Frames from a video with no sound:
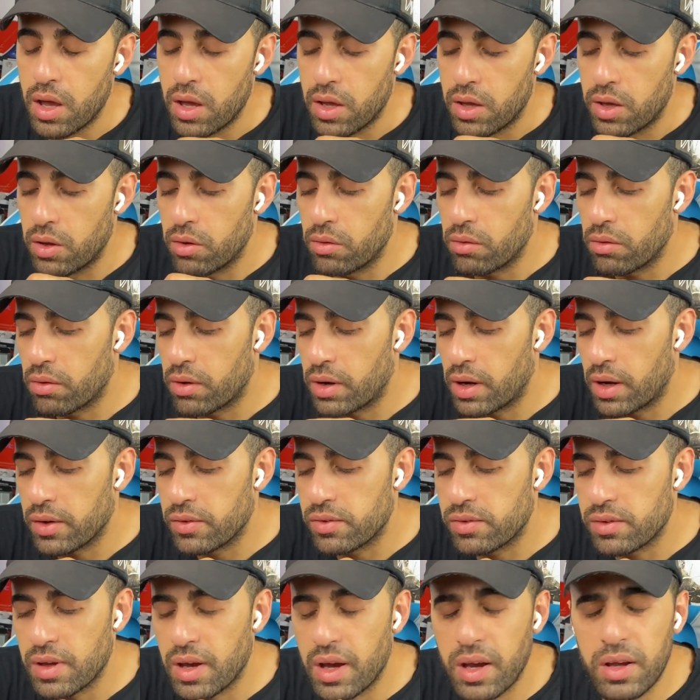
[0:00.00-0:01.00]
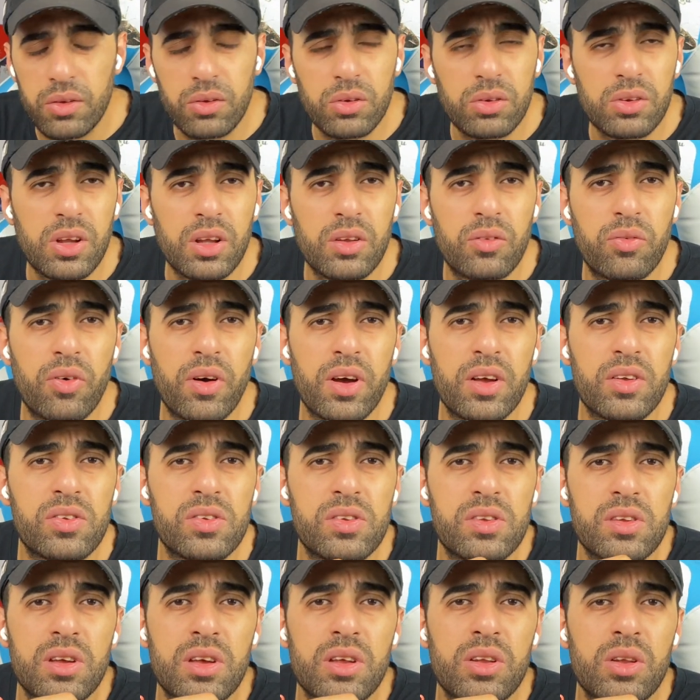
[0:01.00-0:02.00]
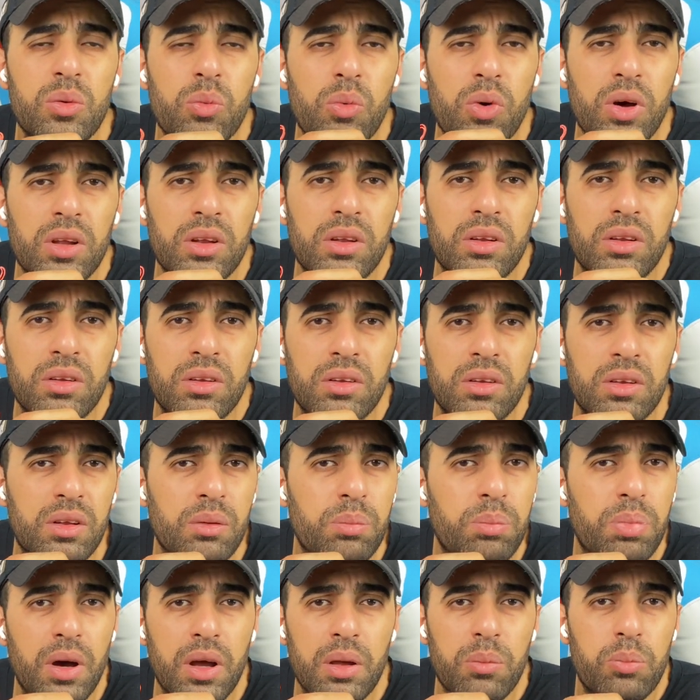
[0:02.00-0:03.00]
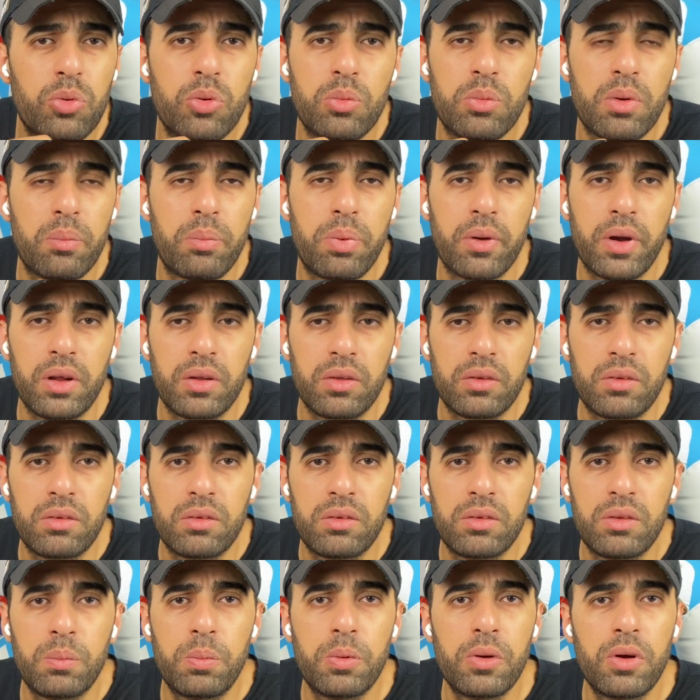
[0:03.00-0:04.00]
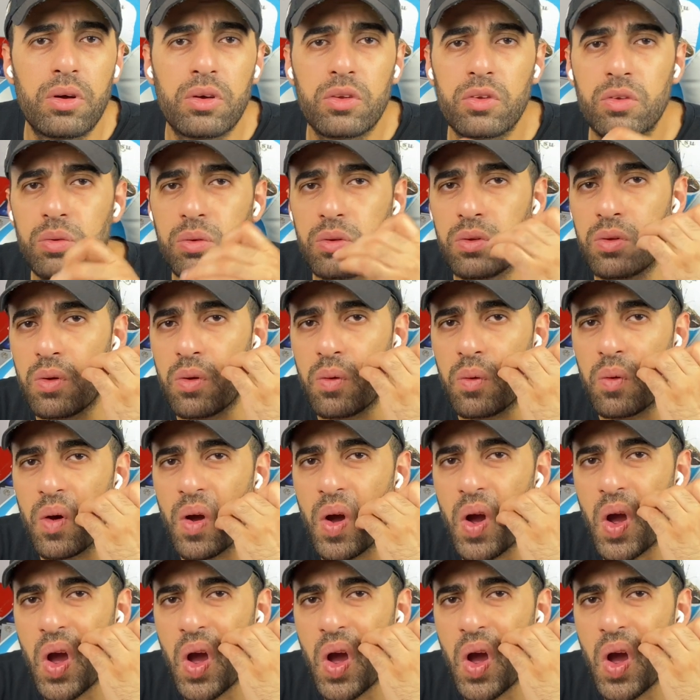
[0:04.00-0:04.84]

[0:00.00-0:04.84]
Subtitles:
Guys, I not advise anyone to buy PUMA brand, to be honest with you.